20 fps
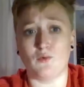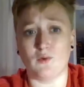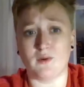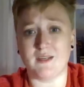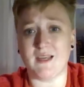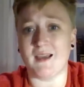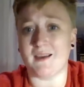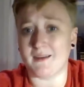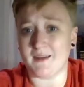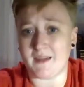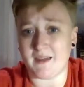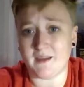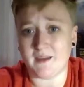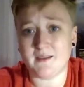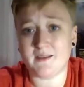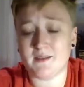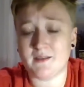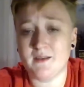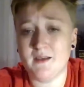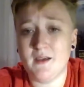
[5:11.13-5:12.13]

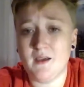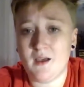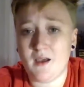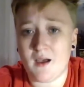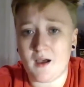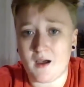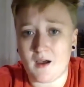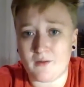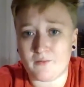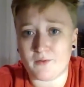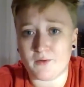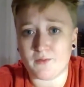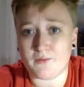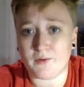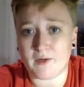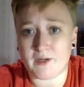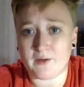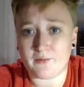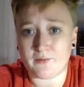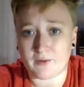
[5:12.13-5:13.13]
techniques for
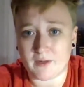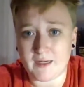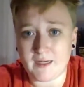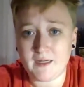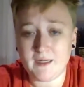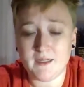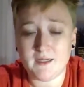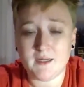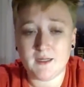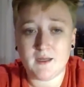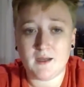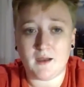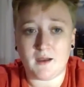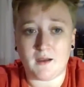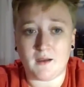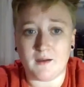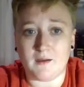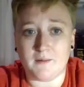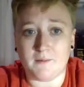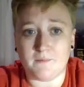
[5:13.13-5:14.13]
free
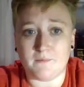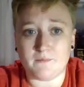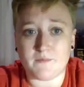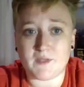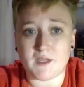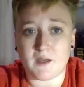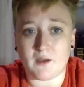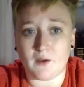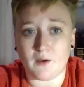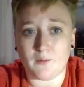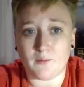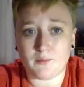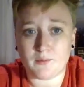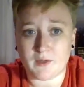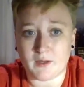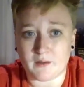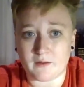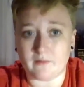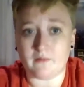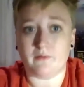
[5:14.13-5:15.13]
to help
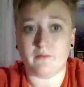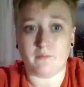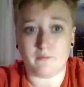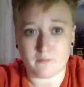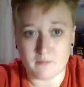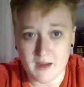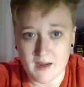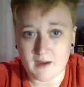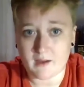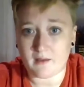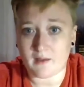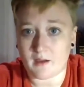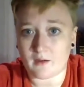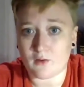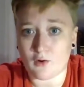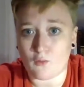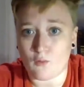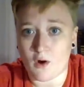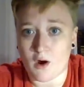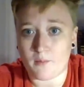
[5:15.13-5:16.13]
kind of make that
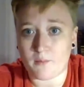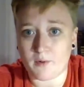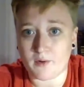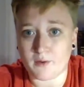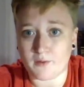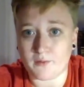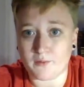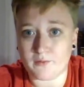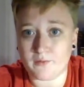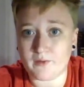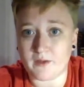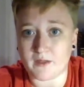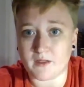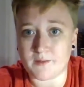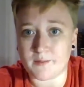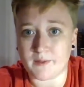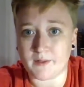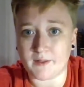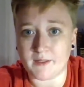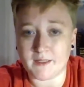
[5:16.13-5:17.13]
cooperative
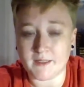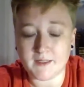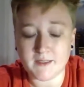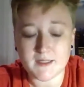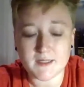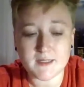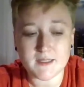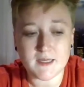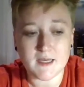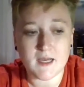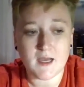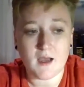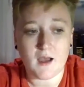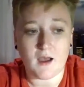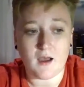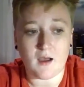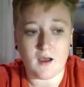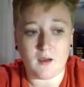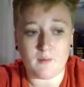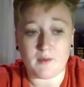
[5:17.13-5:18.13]
experience.
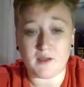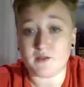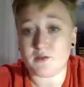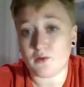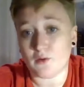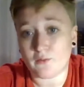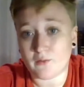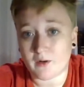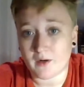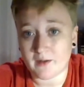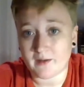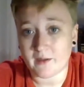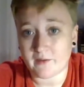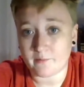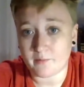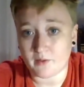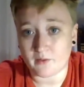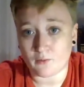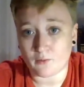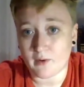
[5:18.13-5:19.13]
And so far
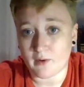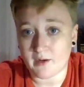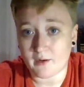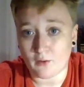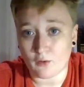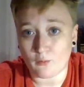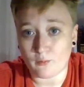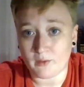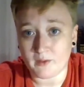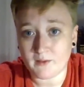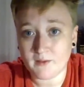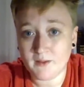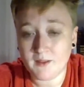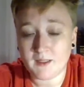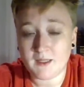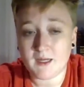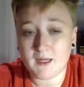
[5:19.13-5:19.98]
they've been quite open.